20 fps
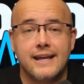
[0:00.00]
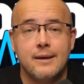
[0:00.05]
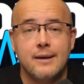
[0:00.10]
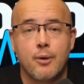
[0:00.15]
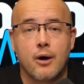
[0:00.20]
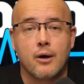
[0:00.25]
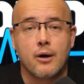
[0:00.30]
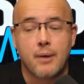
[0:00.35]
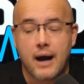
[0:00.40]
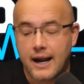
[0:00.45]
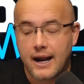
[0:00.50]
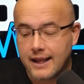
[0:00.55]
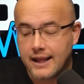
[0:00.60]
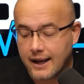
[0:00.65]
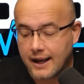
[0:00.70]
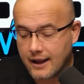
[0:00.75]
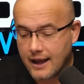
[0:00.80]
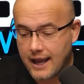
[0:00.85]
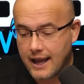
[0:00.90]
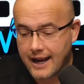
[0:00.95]
our body
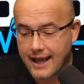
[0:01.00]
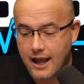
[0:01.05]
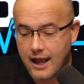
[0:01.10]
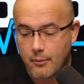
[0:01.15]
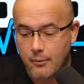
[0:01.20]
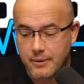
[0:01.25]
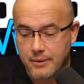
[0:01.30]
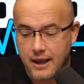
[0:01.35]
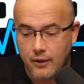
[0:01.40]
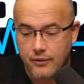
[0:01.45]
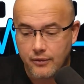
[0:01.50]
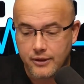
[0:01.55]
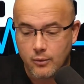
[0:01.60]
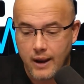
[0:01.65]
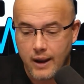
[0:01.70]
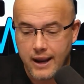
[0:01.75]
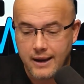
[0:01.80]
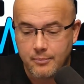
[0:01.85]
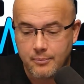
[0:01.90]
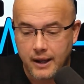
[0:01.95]
at a healthy
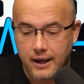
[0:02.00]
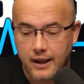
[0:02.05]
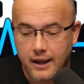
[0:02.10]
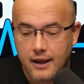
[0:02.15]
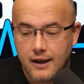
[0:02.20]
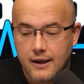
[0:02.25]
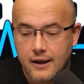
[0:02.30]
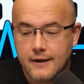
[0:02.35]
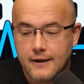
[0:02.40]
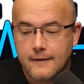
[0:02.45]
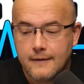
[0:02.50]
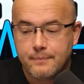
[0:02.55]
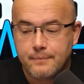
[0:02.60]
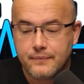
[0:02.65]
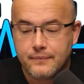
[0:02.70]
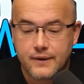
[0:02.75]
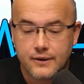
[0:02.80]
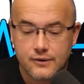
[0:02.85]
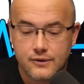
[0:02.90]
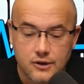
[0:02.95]
weight, but
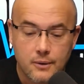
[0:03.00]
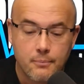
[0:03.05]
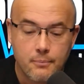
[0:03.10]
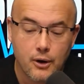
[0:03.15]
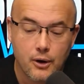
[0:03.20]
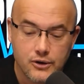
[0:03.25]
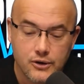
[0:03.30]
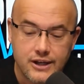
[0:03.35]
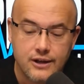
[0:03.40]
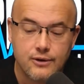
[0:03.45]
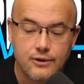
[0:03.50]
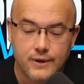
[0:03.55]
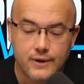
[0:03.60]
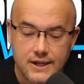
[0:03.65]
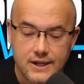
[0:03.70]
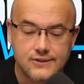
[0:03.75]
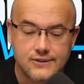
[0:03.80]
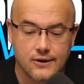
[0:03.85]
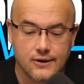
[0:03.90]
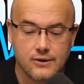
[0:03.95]
there's emerging
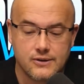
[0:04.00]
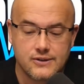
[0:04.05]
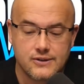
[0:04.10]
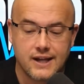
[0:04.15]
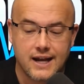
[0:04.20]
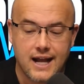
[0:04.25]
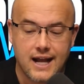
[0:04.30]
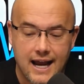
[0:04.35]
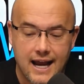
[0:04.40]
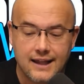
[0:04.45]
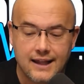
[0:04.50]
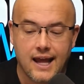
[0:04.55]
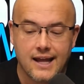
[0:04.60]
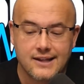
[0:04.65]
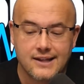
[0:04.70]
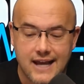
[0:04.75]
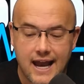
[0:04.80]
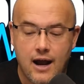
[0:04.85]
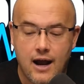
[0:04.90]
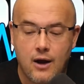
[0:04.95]
research that
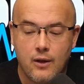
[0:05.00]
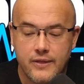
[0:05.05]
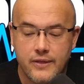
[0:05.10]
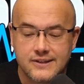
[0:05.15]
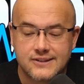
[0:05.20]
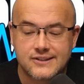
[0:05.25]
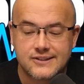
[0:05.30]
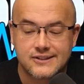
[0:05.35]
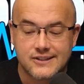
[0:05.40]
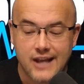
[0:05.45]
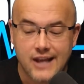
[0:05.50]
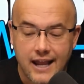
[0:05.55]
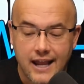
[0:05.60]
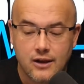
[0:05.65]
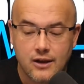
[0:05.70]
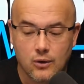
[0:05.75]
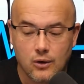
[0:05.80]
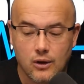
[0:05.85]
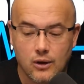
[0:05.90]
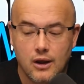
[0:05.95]
highlights how this
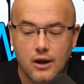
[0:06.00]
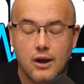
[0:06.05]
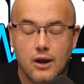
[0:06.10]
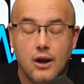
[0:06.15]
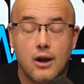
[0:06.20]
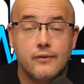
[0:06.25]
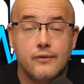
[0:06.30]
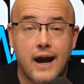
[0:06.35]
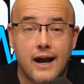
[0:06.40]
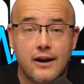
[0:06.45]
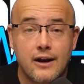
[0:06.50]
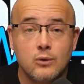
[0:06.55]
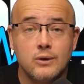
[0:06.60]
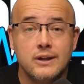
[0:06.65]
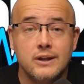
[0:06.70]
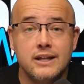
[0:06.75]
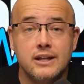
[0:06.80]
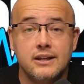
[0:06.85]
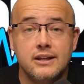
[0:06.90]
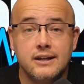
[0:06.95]
cycle not
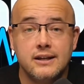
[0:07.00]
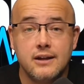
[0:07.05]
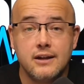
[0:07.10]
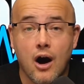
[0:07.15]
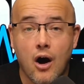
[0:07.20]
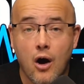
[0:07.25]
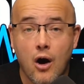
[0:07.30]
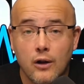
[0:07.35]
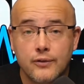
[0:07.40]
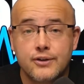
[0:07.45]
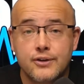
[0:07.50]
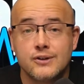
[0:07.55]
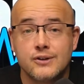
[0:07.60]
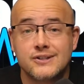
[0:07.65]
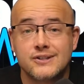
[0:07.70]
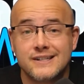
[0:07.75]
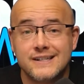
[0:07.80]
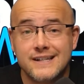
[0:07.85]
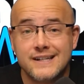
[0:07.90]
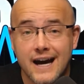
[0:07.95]
only
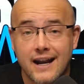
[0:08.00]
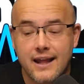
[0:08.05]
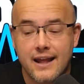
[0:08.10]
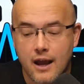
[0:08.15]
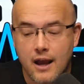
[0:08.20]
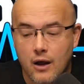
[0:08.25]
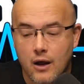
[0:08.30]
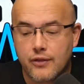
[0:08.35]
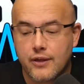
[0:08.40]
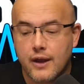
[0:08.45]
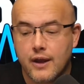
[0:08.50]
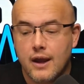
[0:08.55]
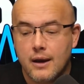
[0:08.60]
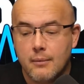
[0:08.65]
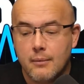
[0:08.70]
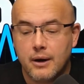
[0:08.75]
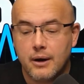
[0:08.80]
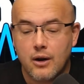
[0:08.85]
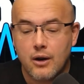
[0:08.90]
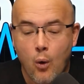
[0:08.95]
alters gut health,
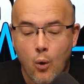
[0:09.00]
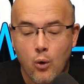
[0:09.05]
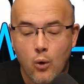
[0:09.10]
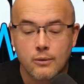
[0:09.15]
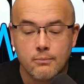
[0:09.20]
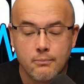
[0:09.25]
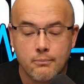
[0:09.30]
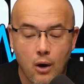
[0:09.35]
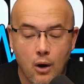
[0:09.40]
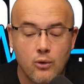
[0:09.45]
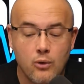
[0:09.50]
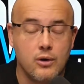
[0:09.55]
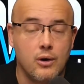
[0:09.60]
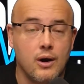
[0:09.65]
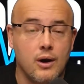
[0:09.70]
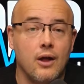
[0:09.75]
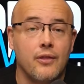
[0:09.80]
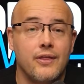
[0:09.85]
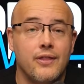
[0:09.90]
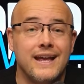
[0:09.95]
but hormonal
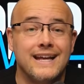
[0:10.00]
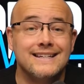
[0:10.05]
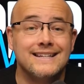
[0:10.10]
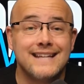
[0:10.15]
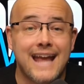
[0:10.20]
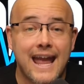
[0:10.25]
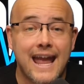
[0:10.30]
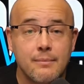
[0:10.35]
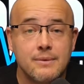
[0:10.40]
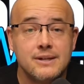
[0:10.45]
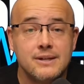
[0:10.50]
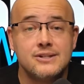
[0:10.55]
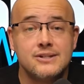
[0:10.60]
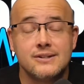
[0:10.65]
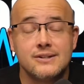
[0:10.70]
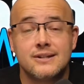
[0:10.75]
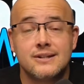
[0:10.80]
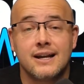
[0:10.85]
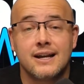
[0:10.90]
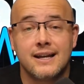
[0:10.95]
health, and
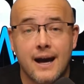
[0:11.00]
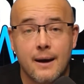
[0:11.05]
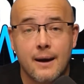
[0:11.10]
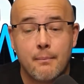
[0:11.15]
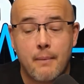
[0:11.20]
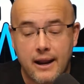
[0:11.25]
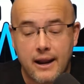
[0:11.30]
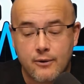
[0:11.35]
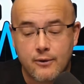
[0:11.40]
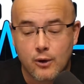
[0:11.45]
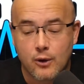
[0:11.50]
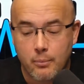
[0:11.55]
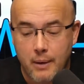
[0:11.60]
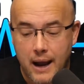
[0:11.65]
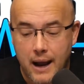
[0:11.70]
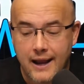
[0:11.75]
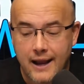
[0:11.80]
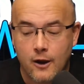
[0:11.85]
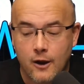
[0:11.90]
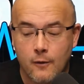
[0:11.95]
damages the gut
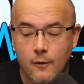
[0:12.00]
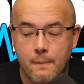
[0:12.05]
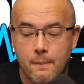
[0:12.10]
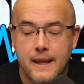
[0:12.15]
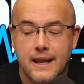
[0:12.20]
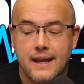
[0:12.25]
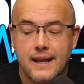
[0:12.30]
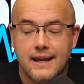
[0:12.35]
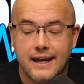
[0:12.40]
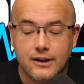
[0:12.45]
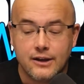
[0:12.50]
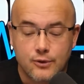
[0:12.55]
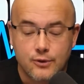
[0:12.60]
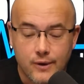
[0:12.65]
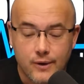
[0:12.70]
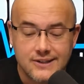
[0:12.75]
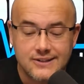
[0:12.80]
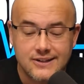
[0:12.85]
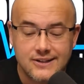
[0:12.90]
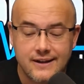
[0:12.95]
microbiome,
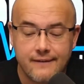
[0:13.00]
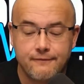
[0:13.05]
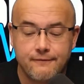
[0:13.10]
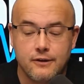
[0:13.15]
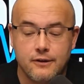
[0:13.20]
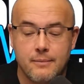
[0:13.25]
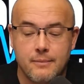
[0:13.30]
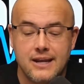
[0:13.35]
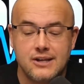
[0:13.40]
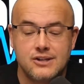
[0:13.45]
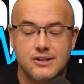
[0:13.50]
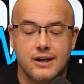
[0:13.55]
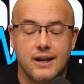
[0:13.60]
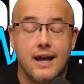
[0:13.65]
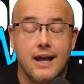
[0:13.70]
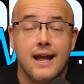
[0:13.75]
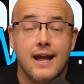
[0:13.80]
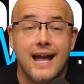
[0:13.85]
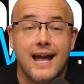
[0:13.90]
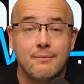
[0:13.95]
increases inflammation,
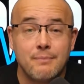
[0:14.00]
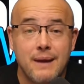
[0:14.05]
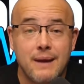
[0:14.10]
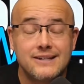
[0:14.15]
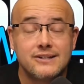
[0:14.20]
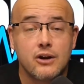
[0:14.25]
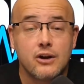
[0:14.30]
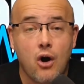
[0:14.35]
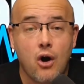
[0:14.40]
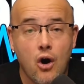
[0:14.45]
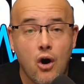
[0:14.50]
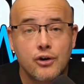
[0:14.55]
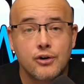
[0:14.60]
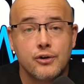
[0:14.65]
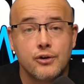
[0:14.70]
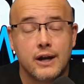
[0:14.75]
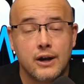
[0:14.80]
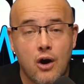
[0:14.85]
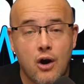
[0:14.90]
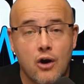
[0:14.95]
and makes it
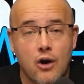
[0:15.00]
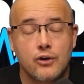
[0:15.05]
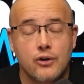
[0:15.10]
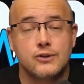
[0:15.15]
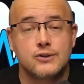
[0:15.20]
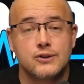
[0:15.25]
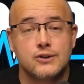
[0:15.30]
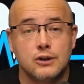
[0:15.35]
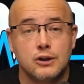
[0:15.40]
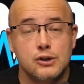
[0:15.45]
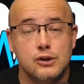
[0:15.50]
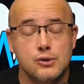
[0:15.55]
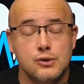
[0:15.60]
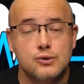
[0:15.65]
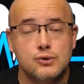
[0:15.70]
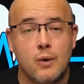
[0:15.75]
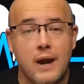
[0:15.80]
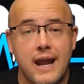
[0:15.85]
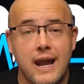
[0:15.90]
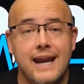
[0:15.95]
harder and harder to
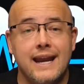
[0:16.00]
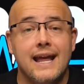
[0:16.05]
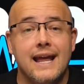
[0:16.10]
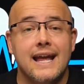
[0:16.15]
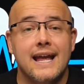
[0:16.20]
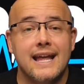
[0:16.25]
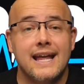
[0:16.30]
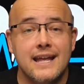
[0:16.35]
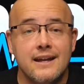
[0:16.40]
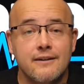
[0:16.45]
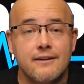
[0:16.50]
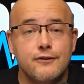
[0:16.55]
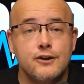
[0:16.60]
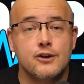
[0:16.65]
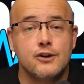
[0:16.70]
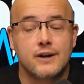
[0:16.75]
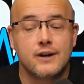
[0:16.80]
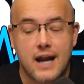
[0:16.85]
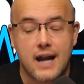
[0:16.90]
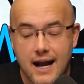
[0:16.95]
lose weight if
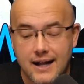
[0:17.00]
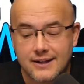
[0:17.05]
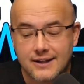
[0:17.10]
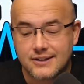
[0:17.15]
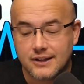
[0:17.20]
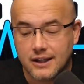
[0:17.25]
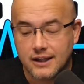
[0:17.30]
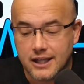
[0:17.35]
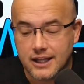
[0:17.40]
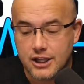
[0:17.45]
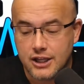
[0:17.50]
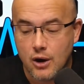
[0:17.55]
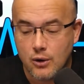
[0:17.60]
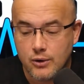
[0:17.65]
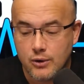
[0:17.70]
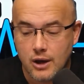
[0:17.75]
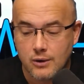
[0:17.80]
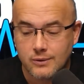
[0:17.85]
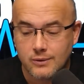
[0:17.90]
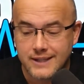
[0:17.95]
you're constantly
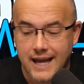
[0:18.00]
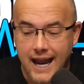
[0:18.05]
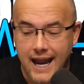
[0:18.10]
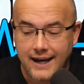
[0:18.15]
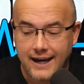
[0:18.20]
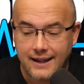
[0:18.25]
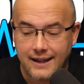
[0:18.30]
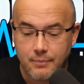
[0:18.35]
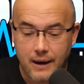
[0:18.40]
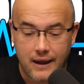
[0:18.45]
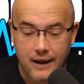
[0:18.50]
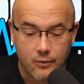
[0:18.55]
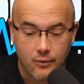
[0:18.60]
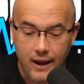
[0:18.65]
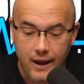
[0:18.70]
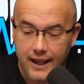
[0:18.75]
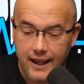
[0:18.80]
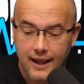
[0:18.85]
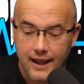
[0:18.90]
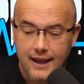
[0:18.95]
yo-yo dieting. By the
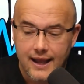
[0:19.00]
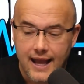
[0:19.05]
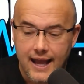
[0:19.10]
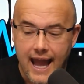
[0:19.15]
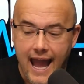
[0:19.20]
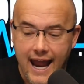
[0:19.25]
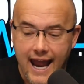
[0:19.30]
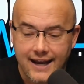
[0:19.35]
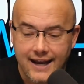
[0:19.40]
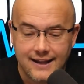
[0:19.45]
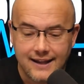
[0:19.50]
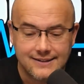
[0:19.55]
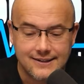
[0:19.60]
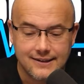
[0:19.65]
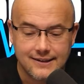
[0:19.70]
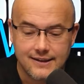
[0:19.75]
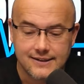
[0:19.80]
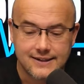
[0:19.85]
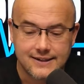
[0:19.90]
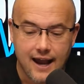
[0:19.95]
way, adding to
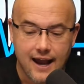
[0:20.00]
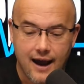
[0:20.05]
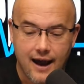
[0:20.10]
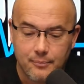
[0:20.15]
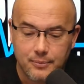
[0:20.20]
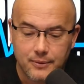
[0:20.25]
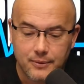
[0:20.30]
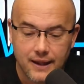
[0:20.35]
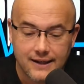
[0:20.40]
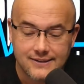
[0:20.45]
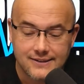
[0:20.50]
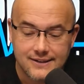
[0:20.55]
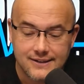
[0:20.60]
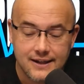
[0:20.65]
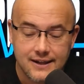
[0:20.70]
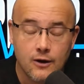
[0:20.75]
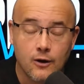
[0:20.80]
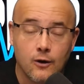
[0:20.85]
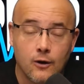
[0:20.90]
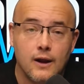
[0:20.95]
this complex
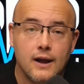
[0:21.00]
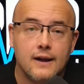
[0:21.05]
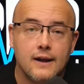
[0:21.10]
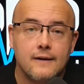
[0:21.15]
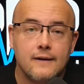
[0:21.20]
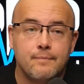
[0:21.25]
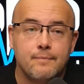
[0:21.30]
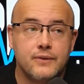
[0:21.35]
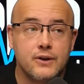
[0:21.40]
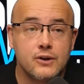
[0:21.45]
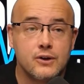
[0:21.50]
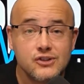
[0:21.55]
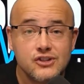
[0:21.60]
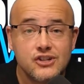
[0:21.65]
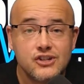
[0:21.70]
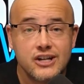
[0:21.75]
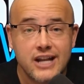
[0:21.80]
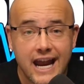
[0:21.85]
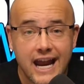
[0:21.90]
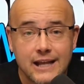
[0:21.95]
deal, there's
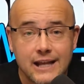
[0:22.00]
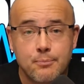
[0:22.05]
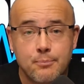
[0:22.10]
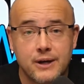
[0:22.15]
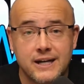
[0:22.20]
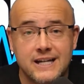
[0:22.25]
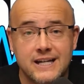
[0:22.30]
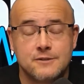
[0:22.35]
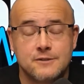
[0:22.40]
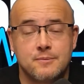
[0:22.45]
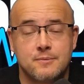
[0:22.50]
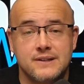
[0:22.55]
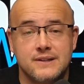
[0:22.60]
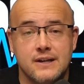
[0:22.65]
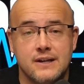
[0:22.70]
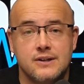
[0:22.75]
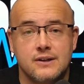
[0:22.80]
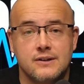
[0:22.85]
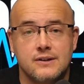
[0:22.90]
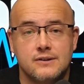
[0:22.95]
genetic
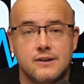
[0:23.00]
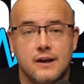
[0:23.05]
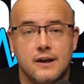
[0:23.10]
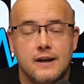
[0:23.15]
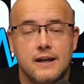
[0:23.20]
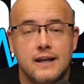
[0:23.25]
predispositions.